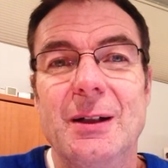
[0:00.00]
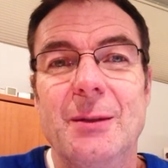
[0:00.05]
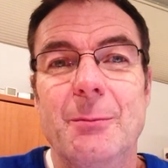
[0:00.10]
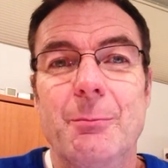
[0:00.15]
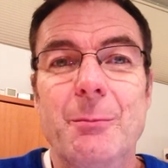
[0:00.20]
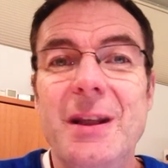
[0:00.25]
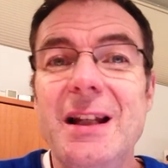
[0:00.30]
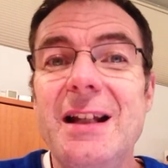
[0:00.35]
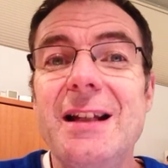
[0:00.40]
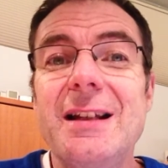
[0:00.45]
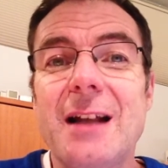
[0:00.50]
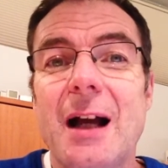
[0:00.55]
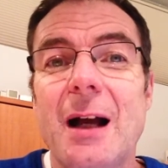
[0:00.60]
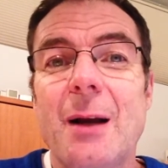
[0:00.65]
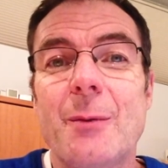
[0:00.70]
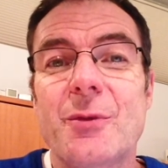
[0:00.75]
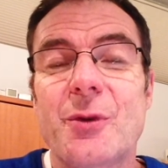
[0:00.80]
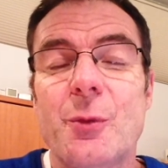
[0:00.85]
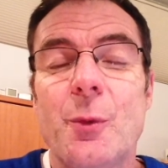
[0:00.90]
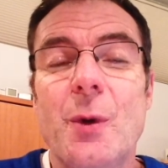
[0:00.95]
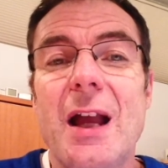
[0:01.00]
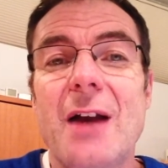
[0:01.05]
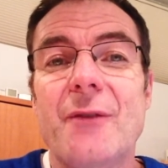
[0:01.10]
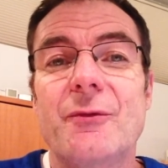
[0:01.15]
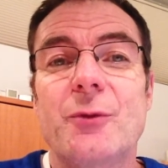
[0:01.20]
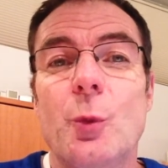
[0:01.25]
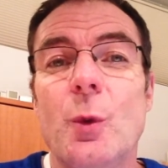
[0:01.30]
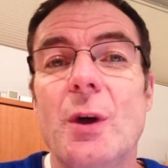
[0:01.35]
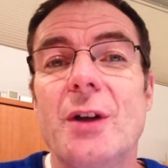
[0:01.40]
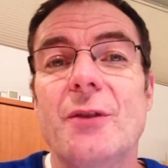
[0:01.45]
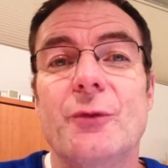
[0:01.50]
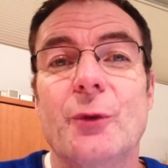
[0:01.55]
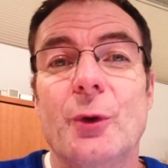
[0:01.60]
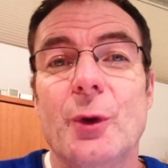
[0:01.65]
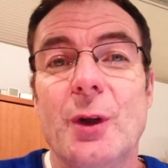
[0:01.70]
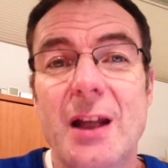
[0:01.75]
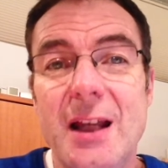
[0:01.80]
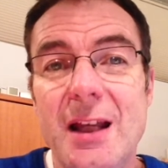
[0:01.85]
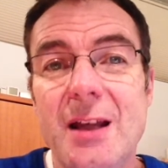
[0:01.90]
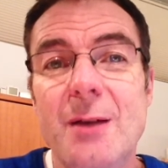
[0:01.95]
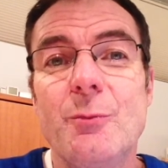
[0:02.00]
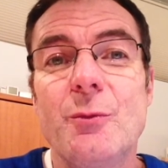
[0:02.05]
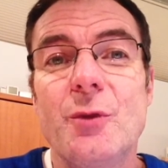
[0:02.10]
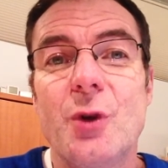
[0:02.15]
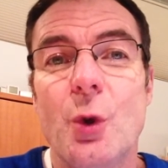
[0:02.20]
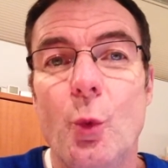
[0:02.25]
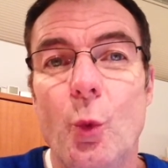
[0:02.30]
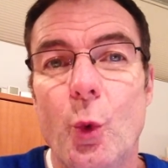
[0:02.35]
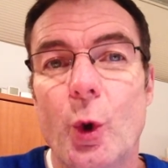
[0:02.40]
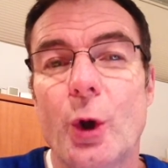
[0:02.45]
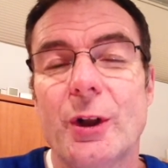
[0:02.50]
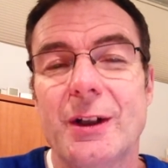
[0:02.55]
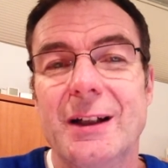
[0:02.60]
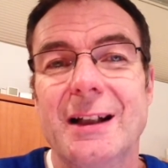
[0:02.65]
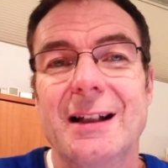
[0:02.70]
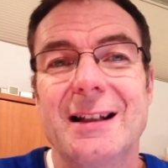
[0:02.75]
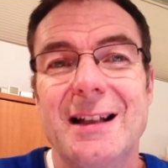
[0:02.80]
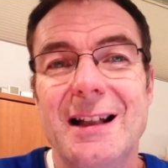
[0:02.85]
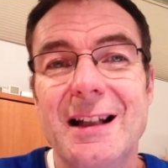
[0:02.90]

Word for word: many times we have to wait for Him to work it